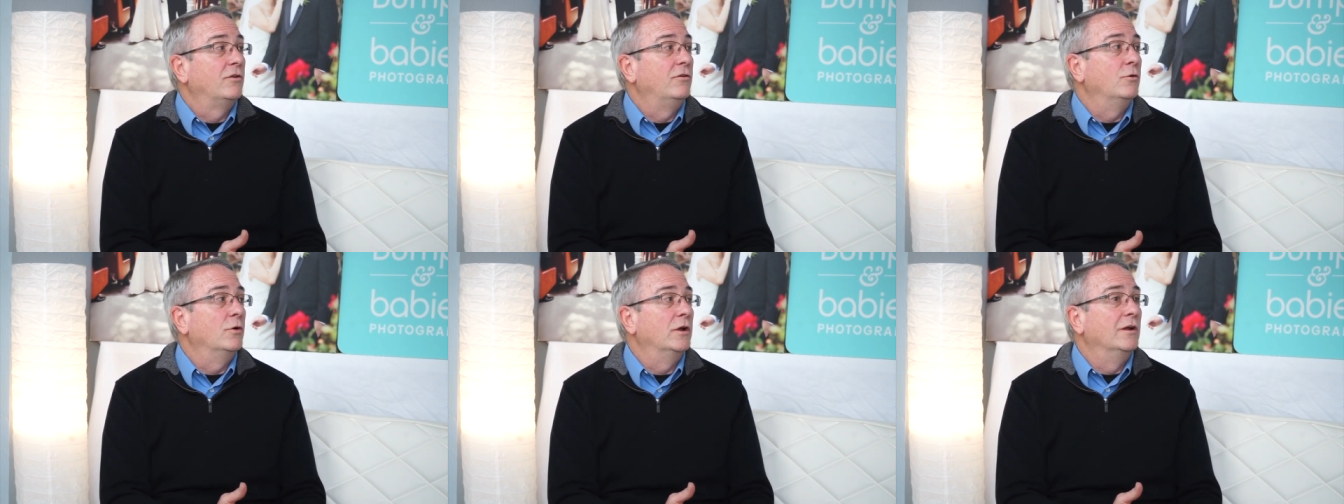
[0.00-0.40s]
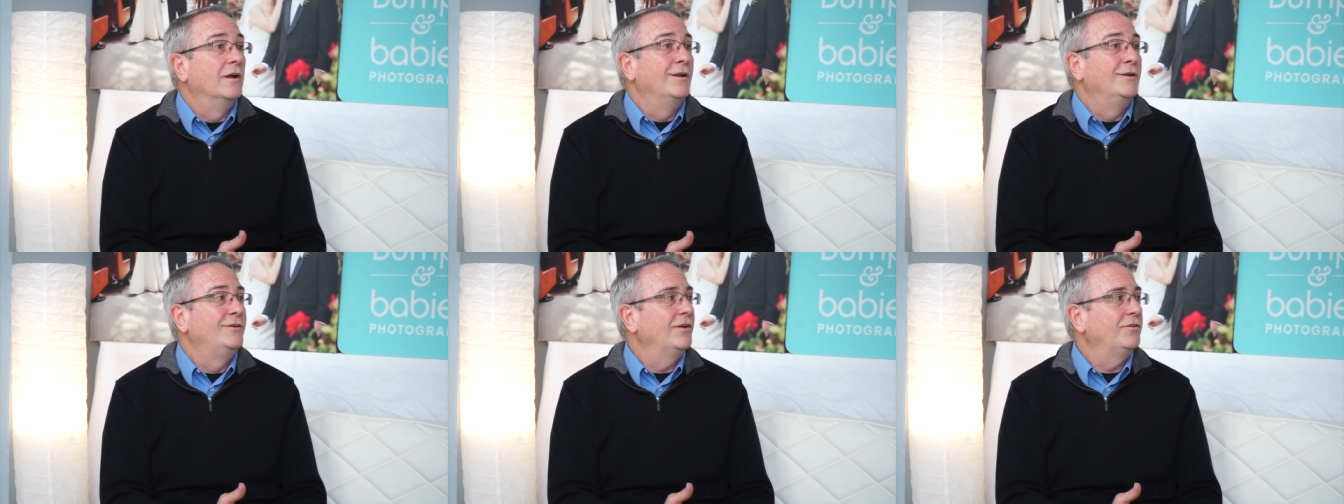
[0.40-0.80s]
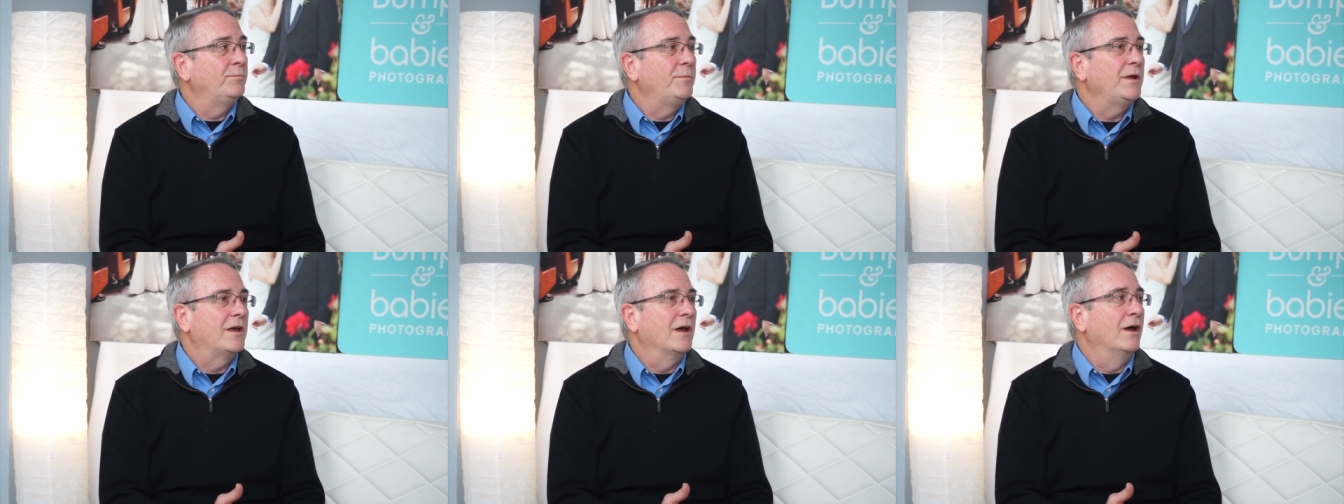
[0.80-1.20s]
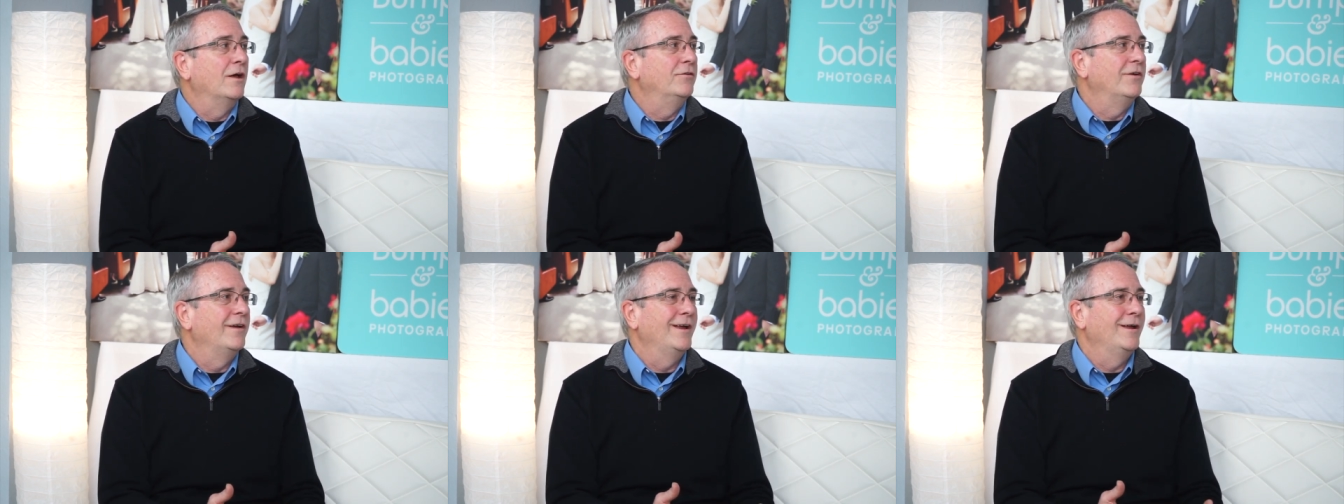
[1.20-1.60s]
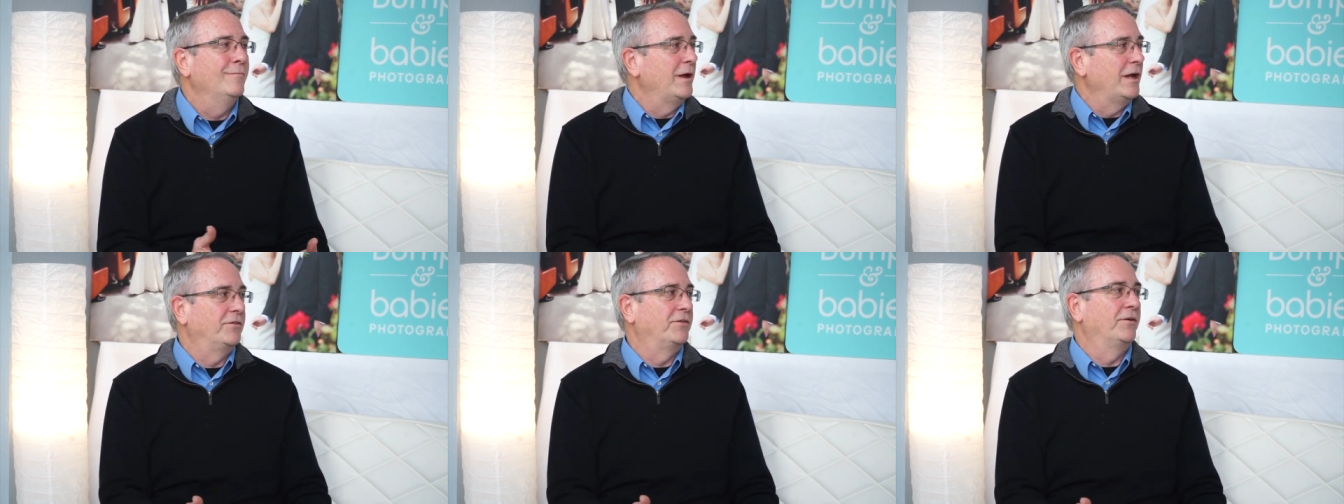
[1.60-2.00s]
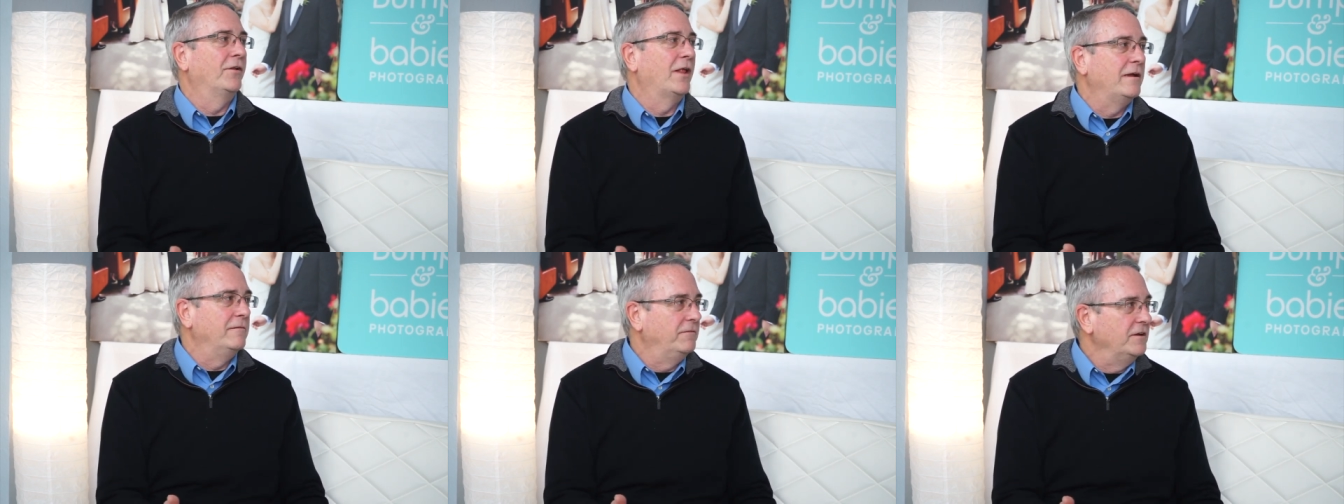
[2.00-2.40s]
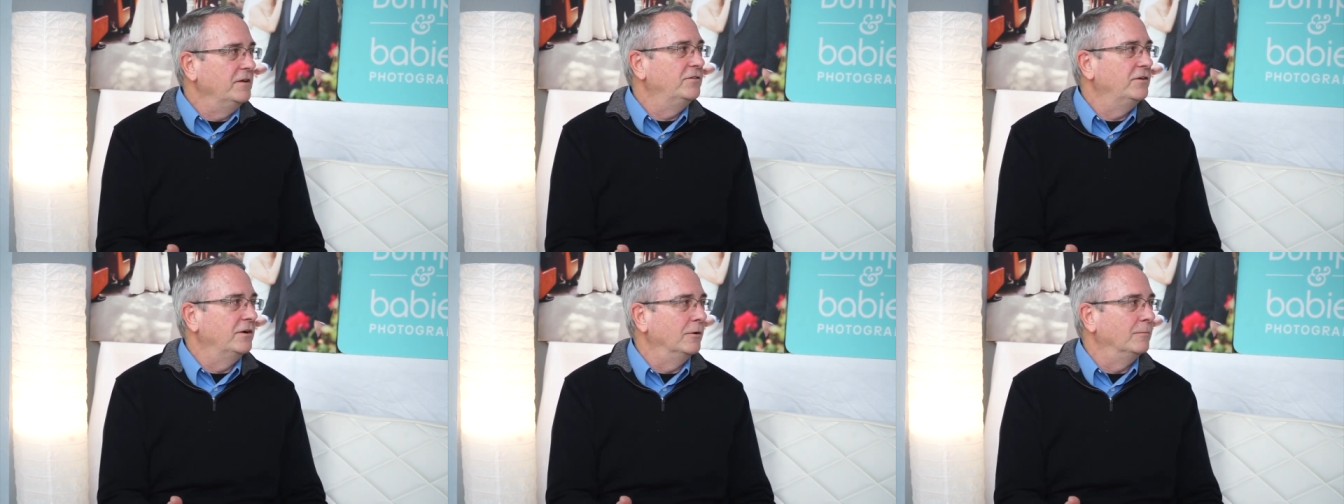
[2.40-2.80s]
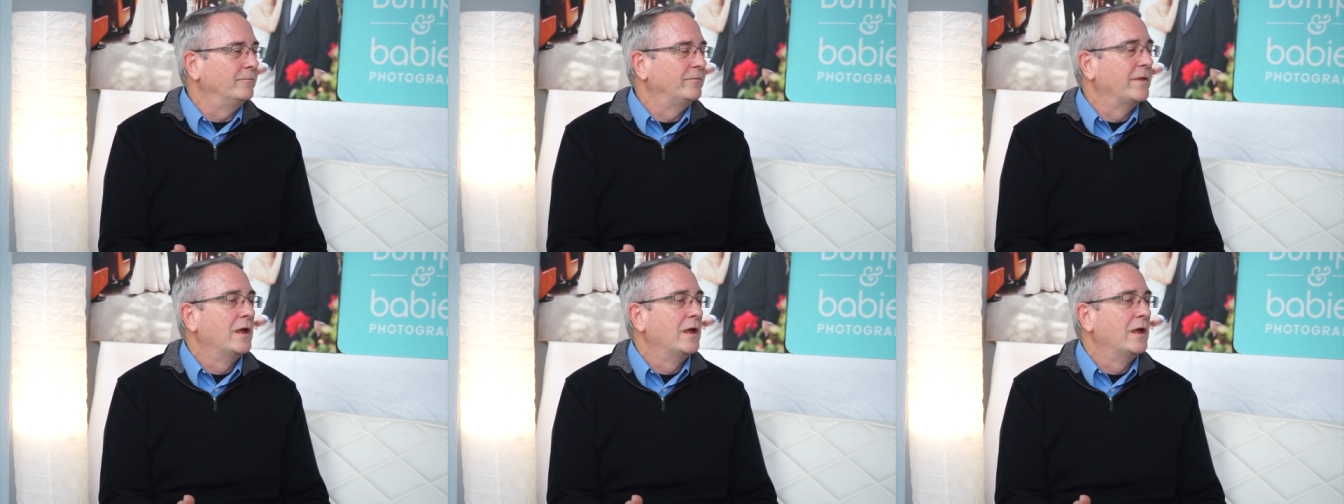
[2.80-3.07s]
to do it just because it makes their life easier.